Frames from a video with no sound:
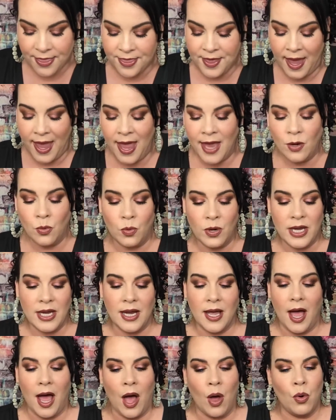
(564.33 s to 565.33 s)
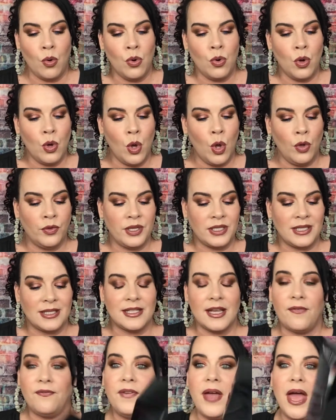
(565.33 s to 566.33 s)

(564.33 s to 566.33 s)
Then we got, oh, this is a